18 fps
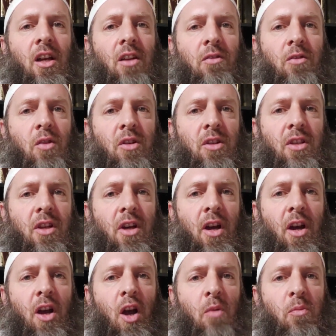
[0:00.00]
And of course,
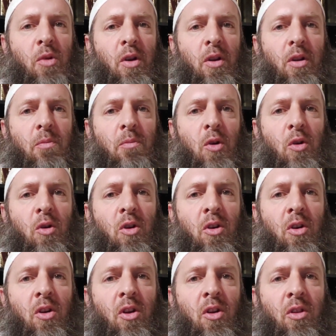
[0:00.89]
uh, I put the, mo
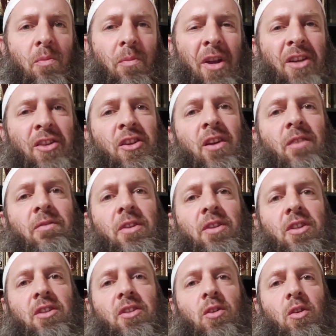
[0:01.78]
uh, the major
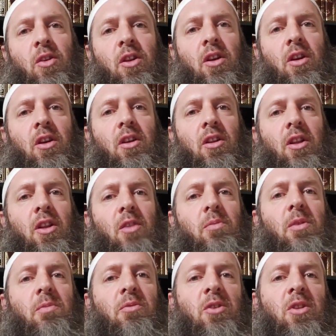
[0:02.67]
emphasis on uh, that
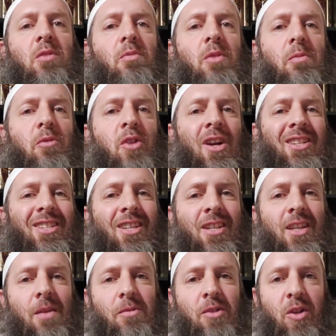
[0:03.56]
the people should memorize
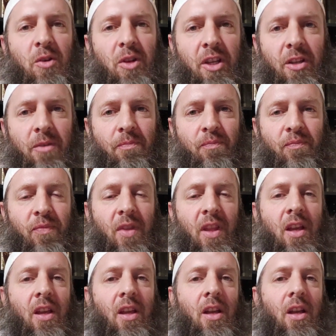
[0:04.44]
Kitab Tawheed.
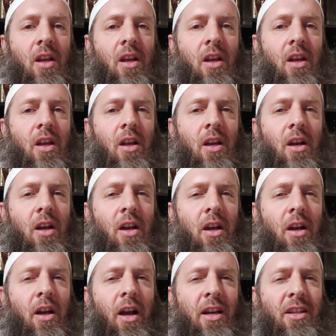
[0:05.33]

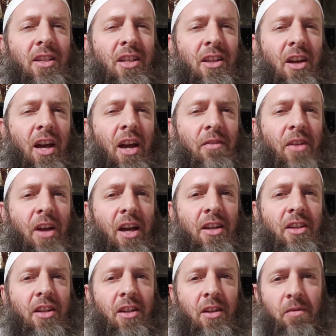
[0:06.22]
Uh, I still have
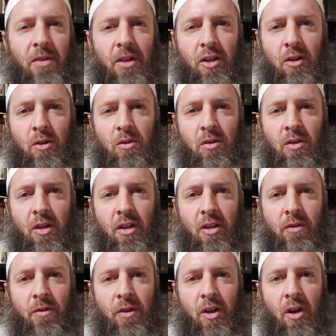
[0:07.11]
not done the video
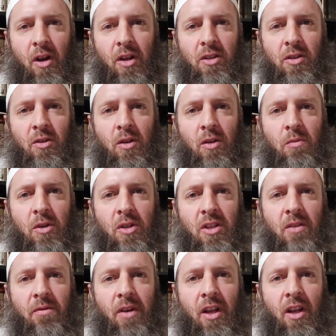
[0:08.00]
in regards to the
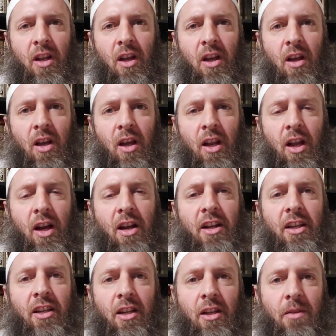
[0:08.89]
books of
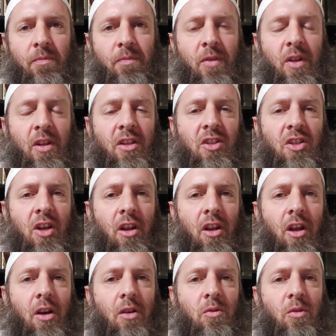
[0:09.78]
Al-Aqidah, and
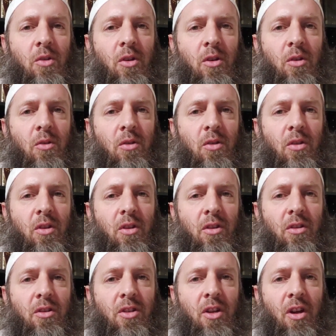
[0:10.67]
inshallah,
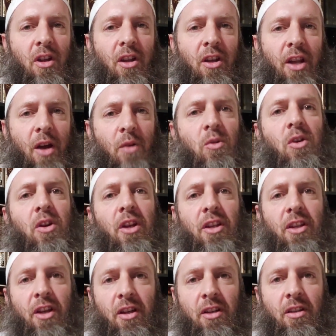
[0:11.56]
we, inshallah that will
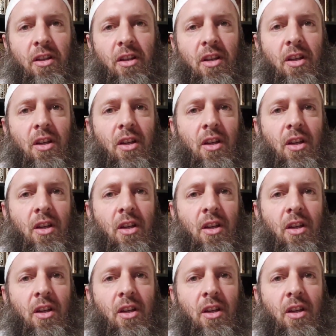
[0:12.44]
get done.